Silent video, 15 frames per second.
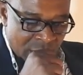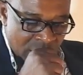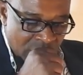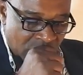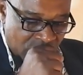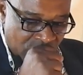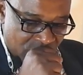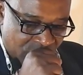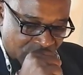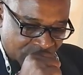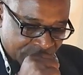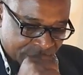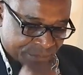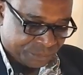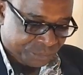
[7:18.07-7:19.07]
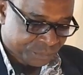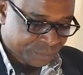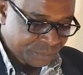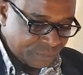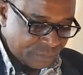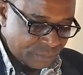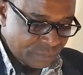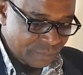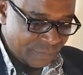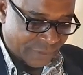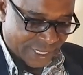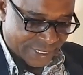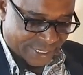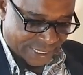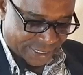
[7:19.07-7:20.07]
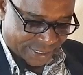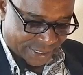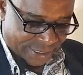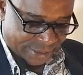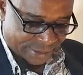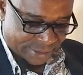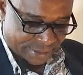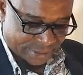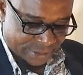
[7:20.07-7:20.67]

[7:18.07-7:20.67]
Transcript: the setting